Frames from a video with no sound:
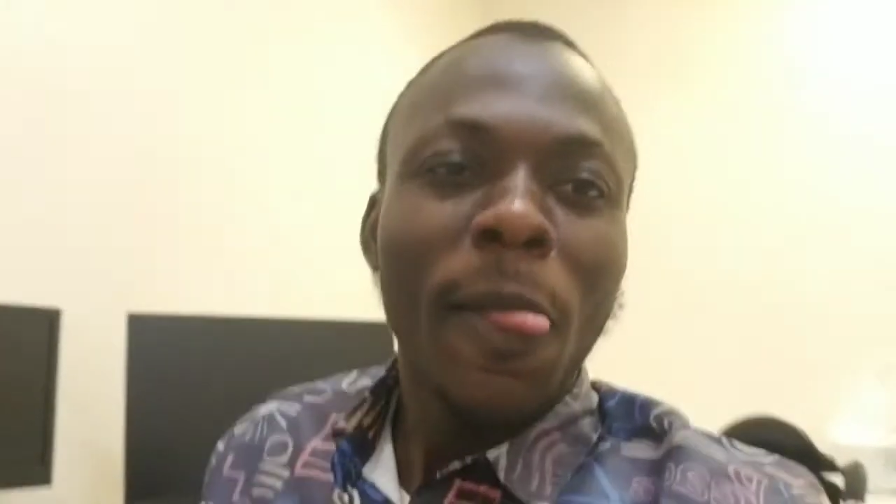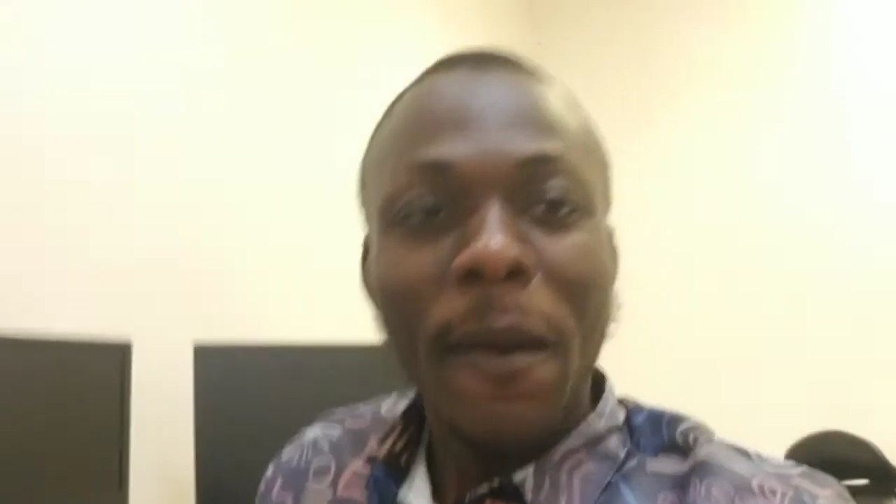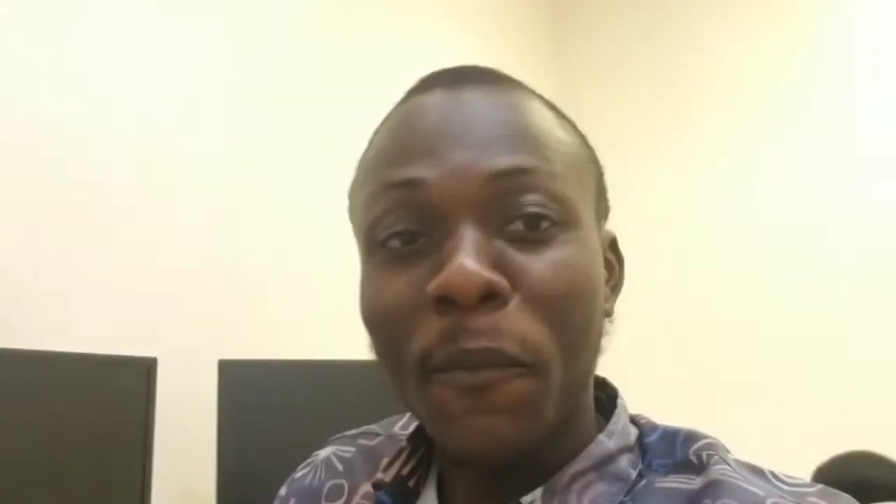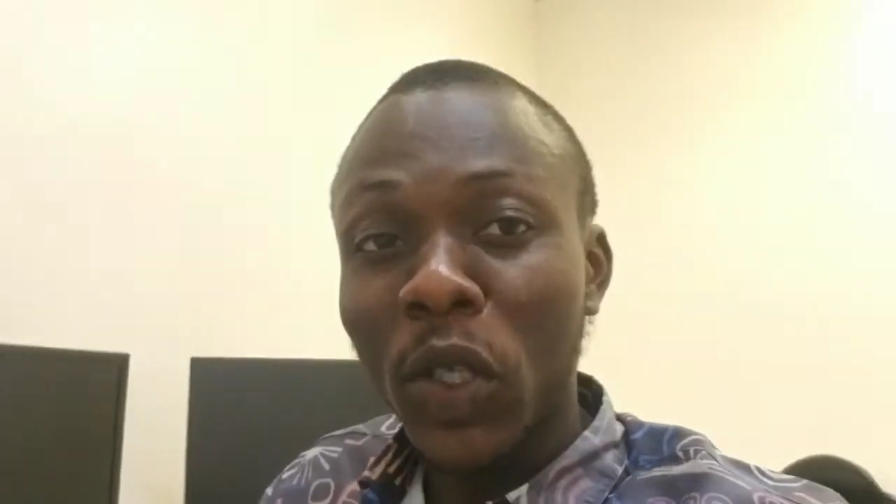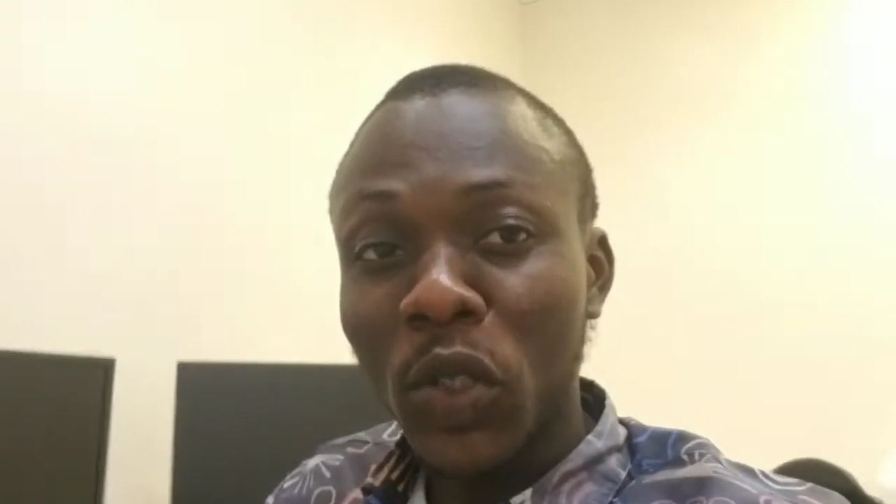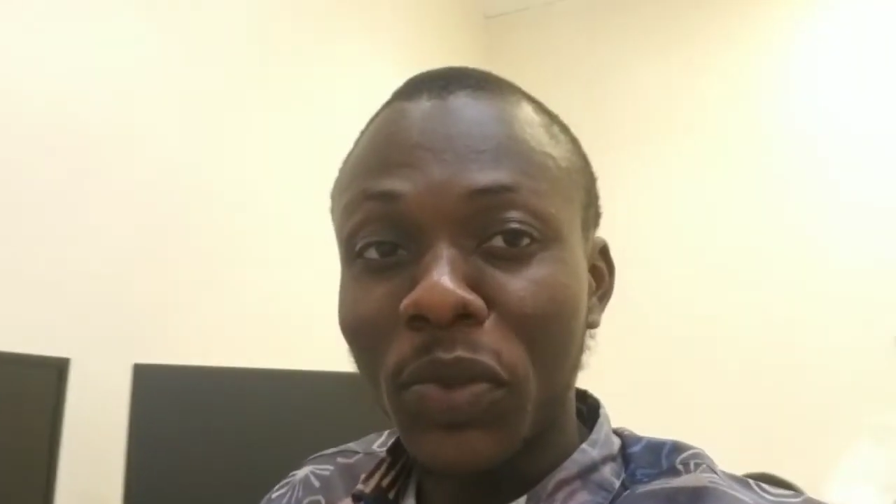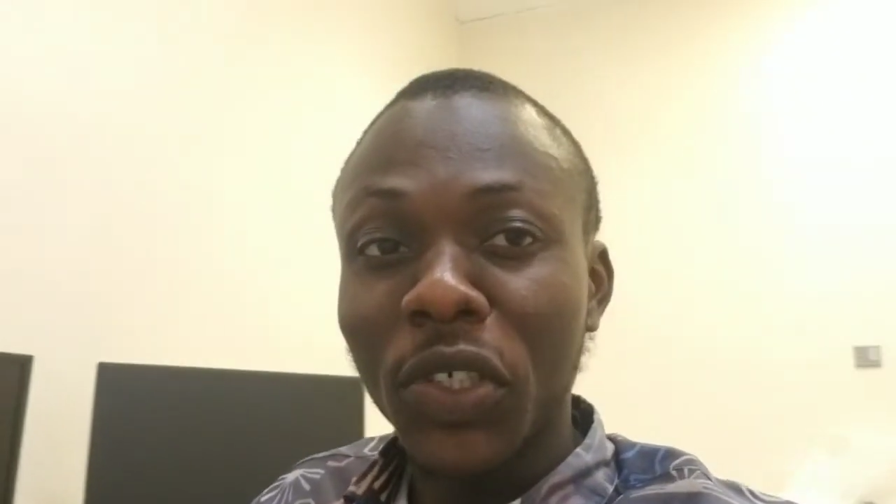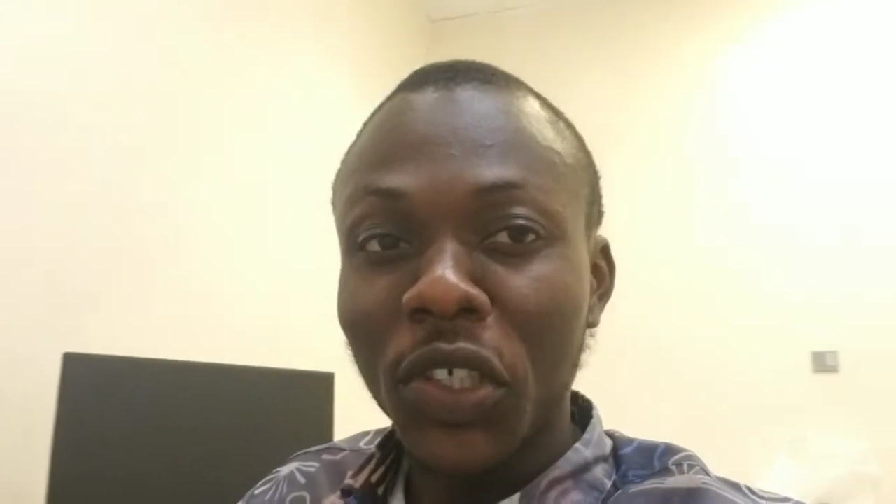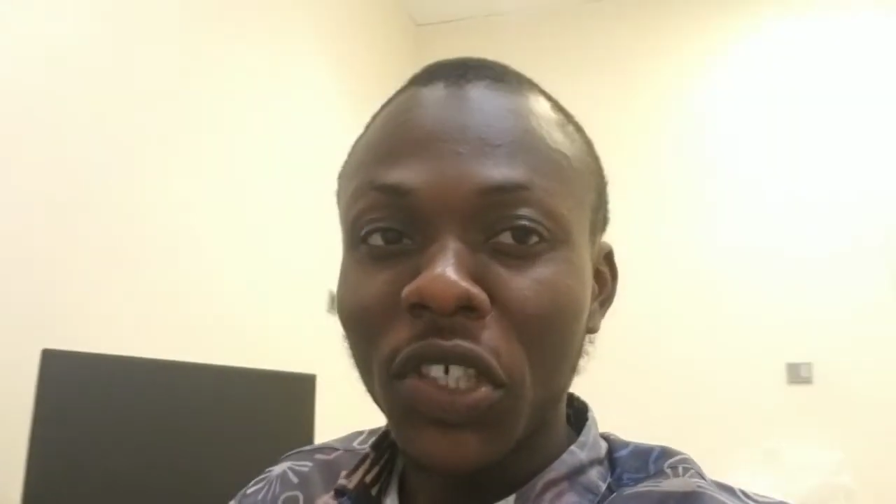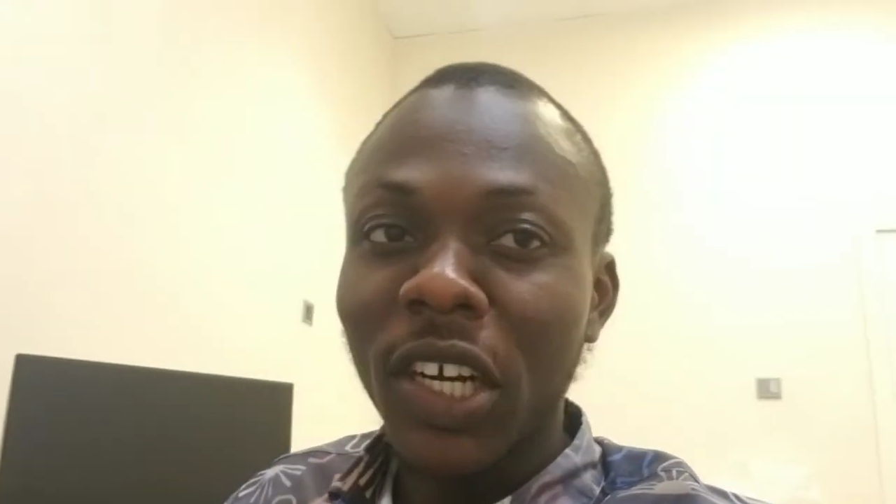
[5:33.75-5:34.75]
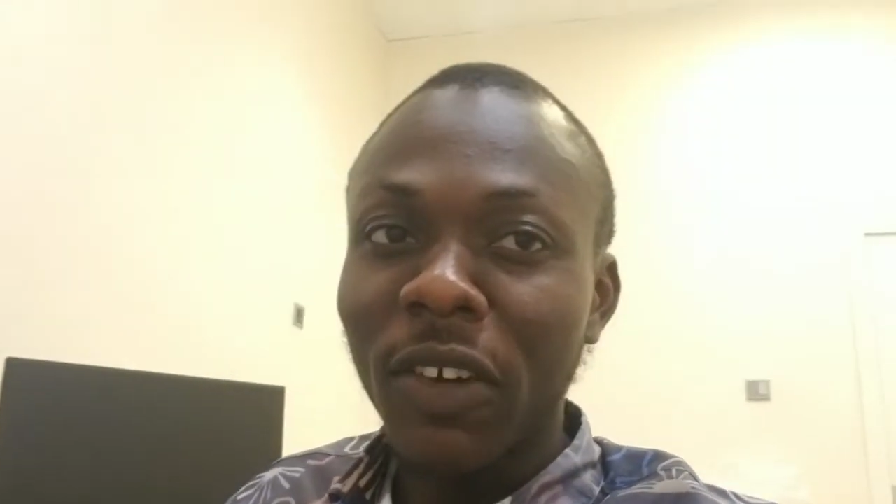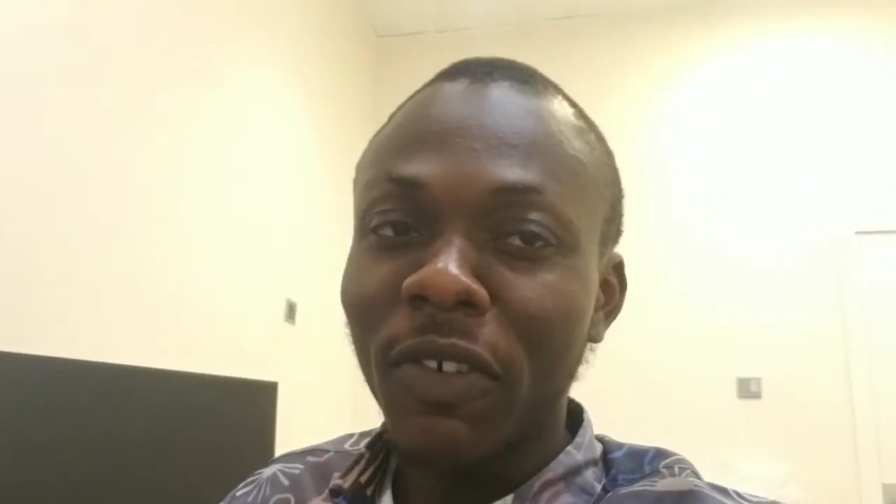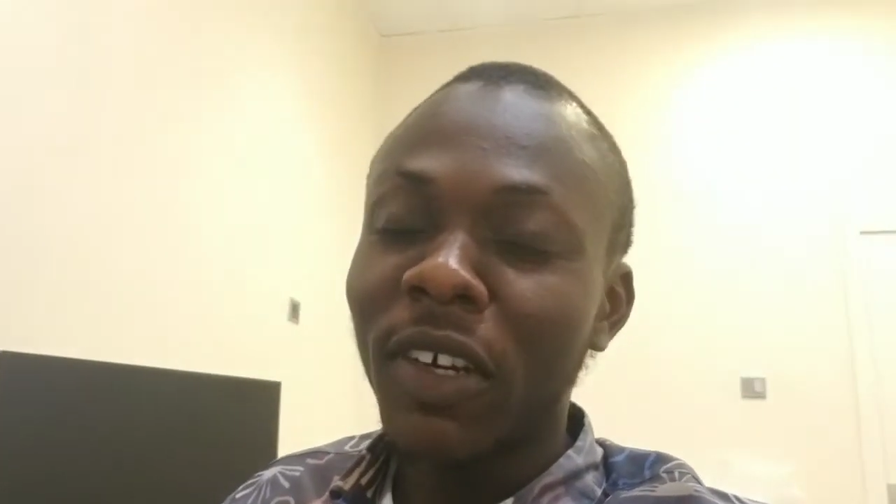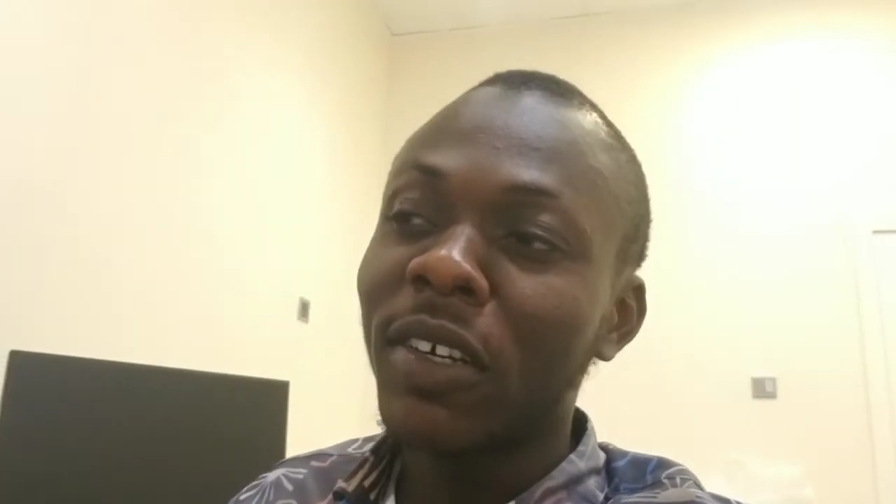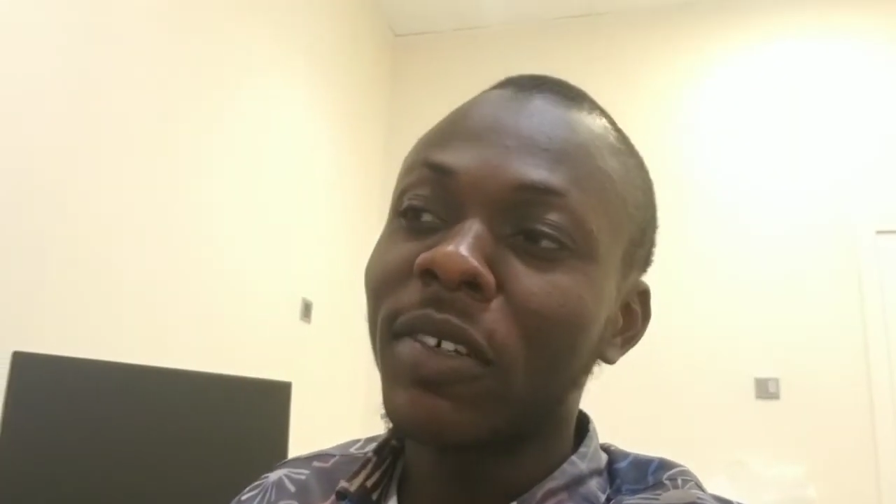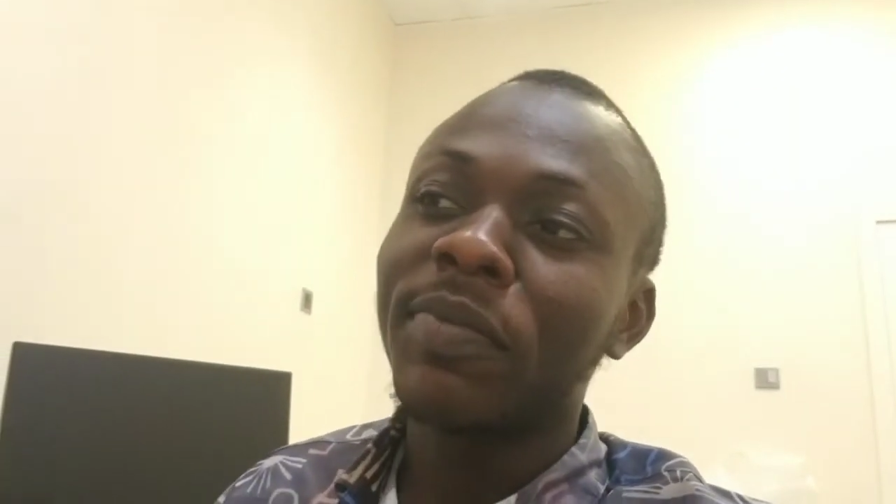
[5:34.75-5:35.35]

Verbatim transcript: I'm proud to be a radiographer.